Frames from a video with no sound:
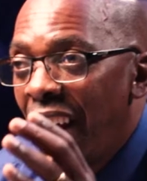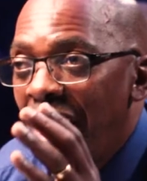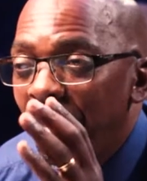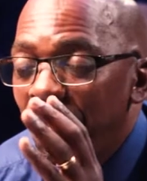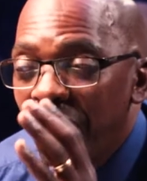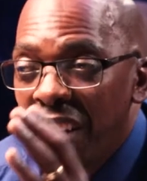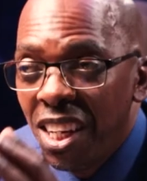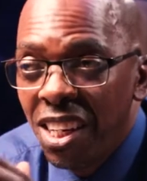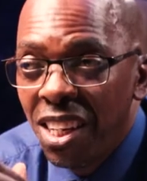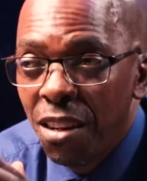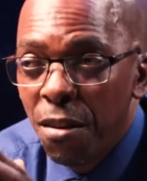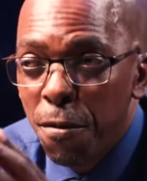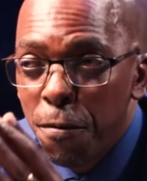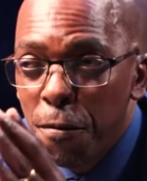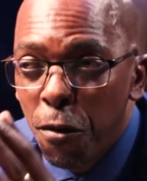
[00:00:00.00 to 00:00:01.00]
And I've said,
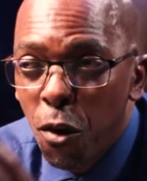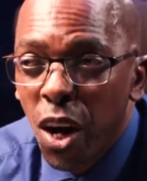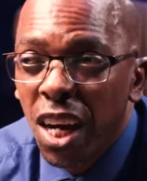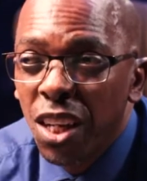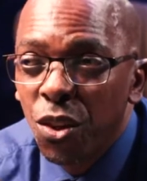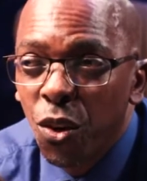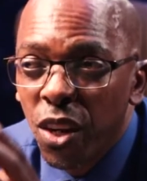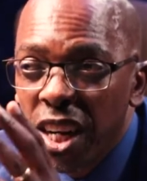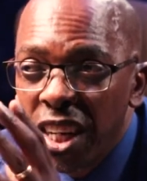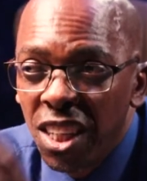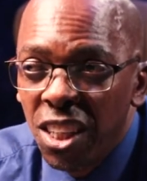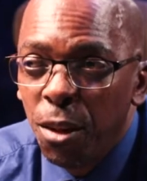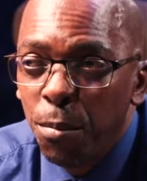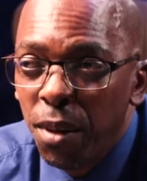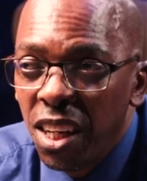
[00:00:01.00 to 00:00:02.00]
focus on a
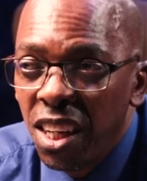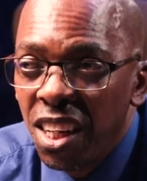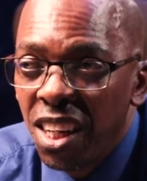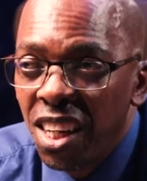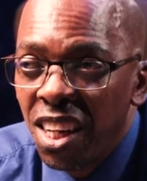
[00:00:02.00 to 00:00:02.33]
discipline.